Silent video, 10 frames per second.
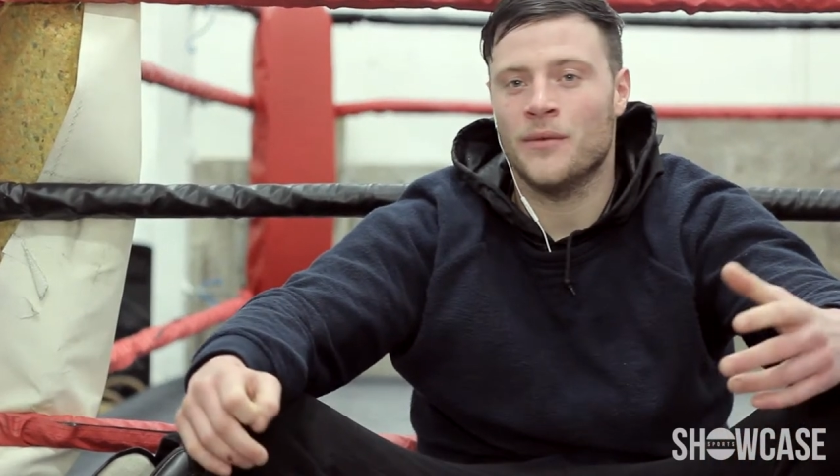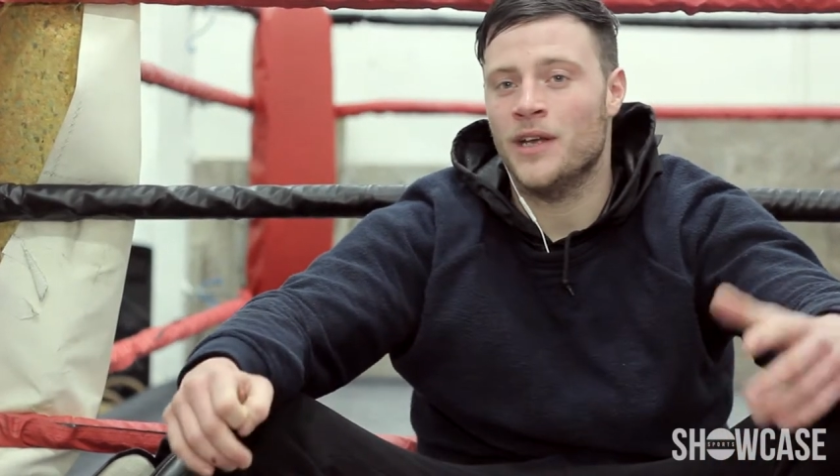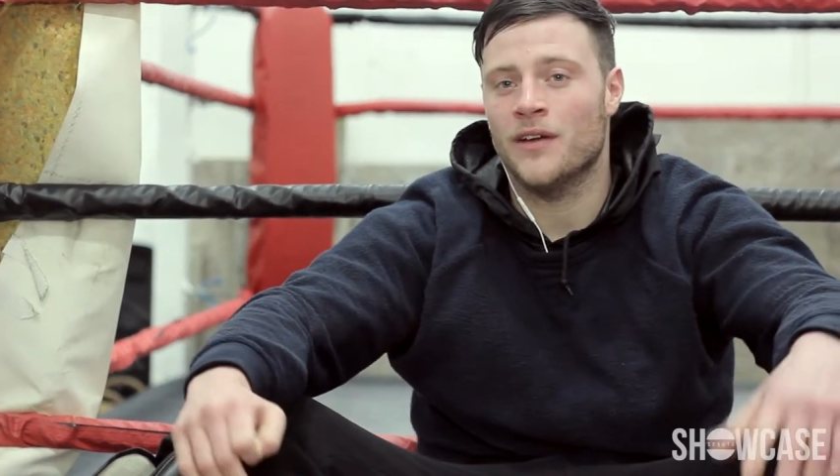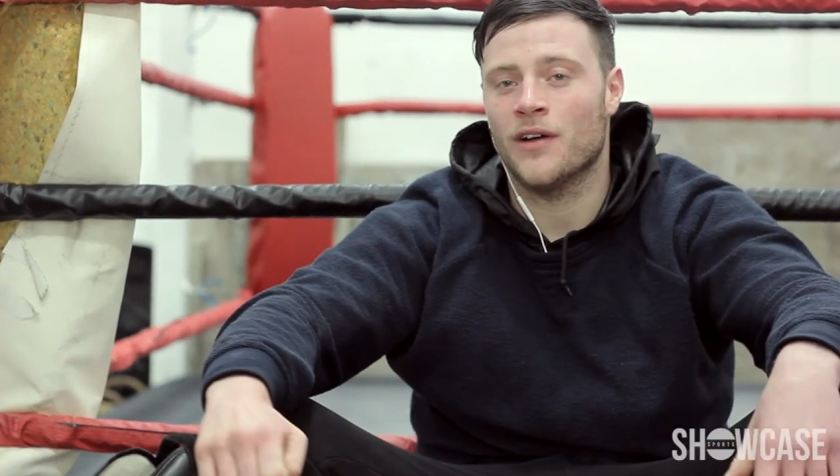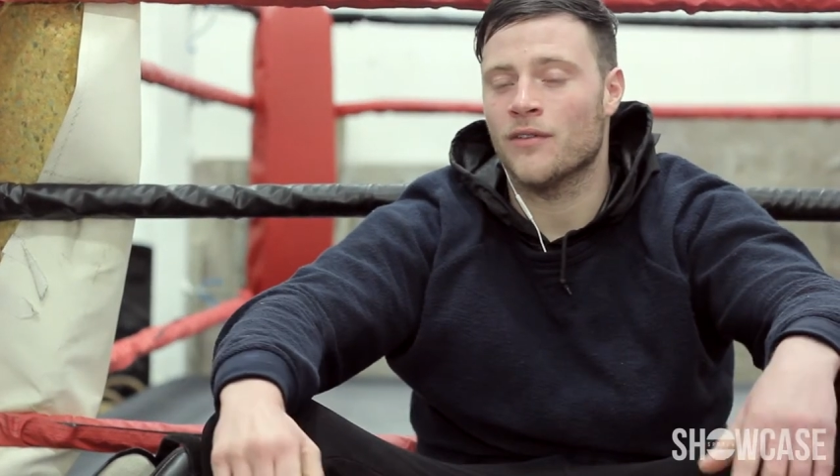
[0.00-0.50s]
We
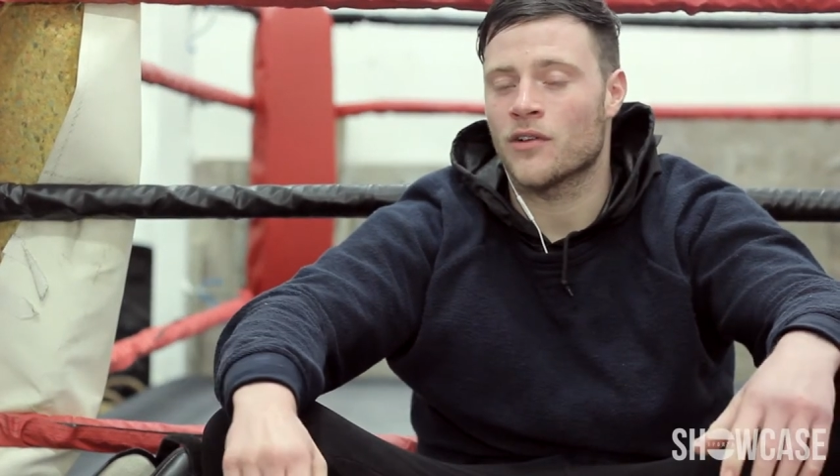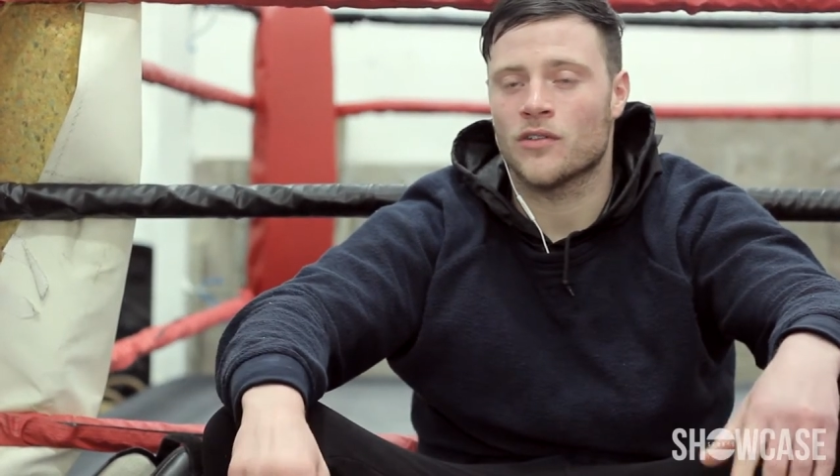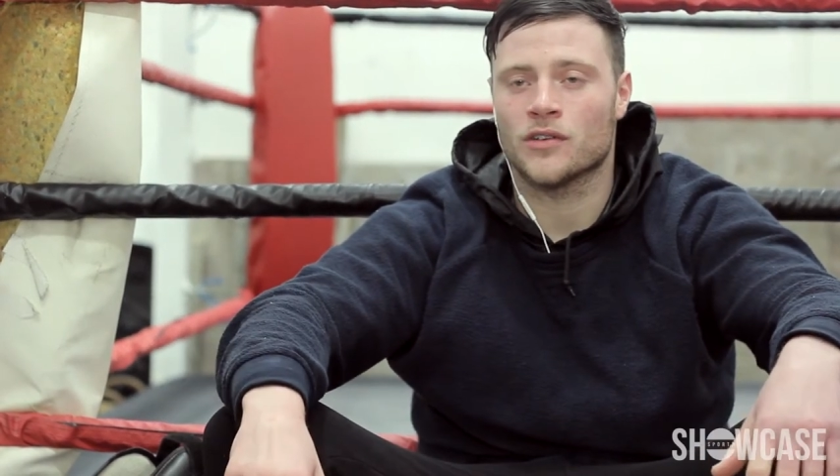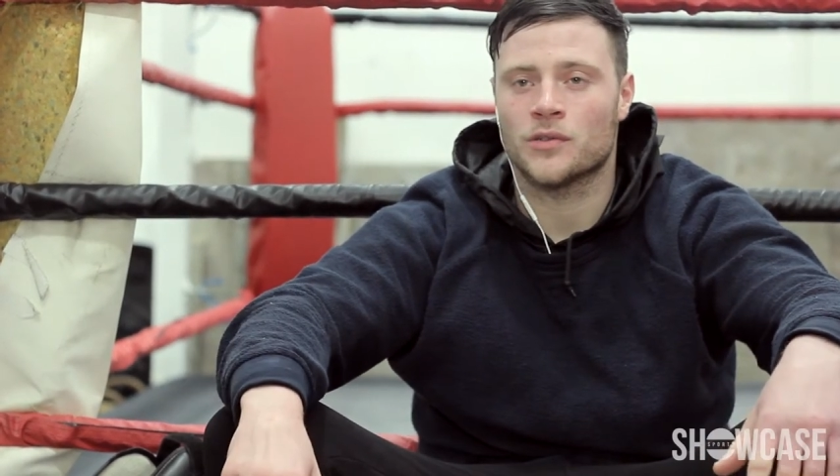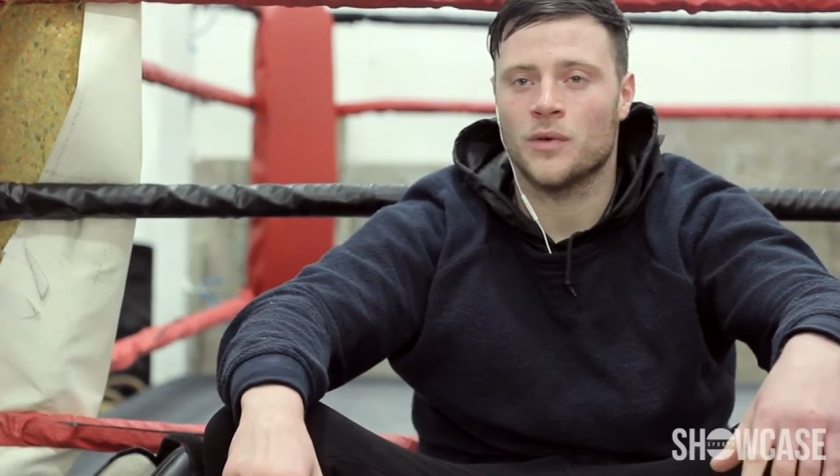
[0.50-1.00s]
never have a
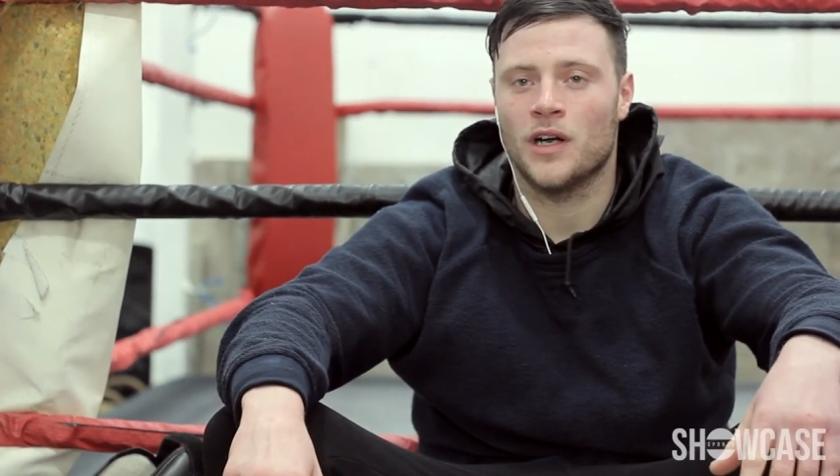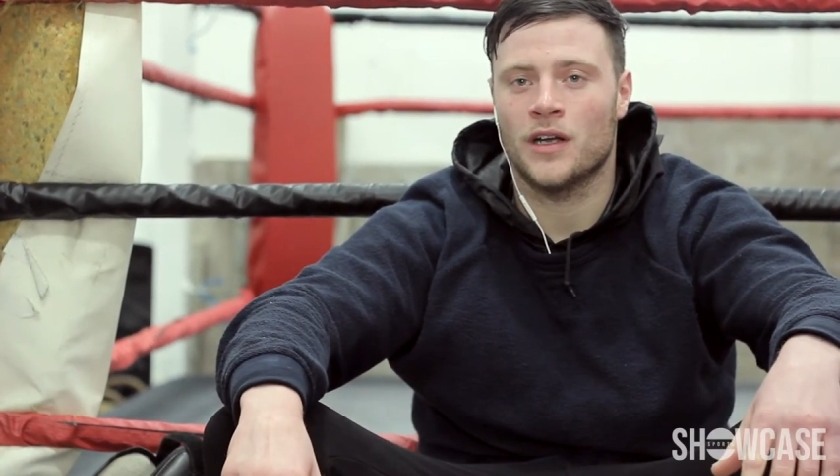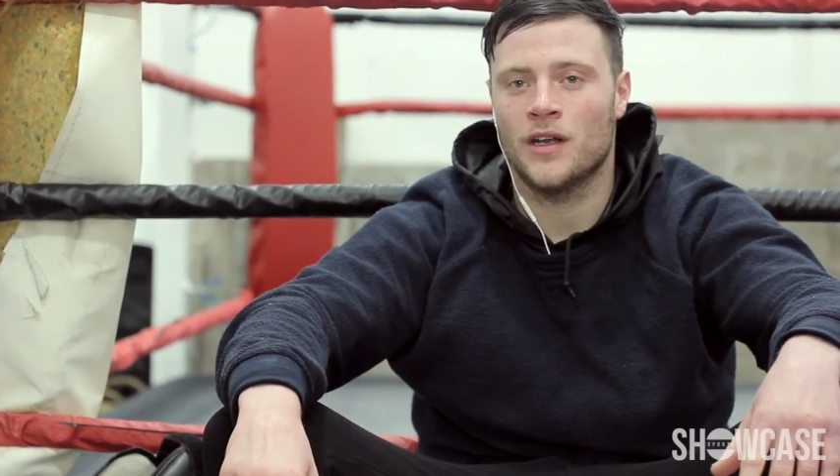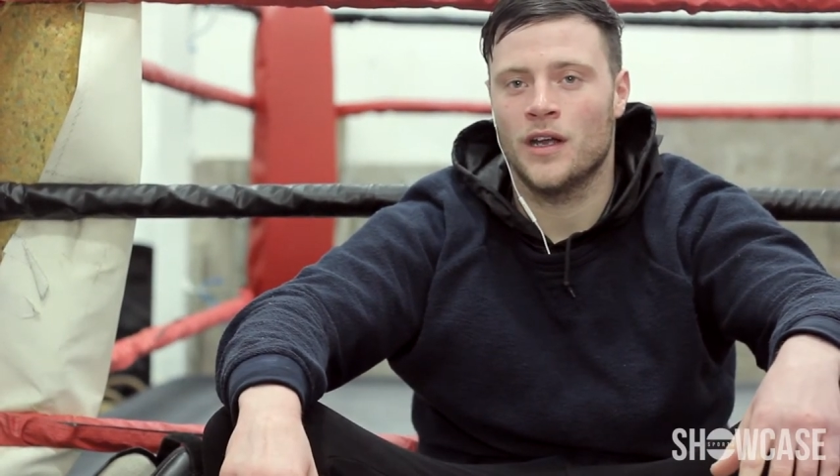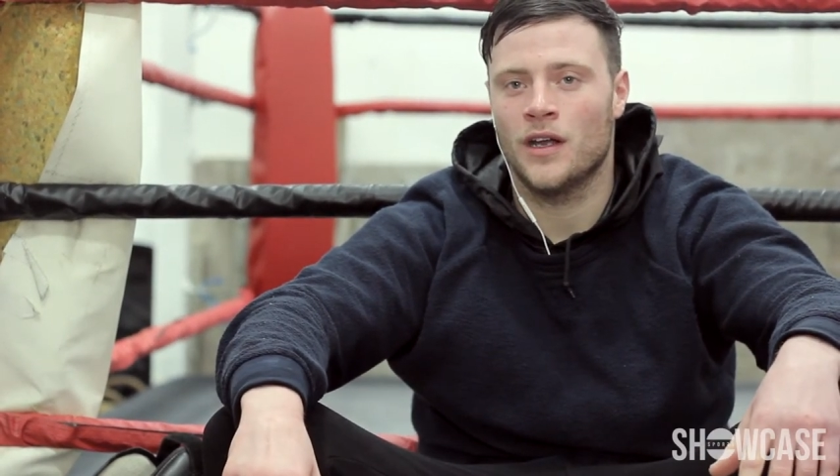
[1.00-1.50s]
cross word.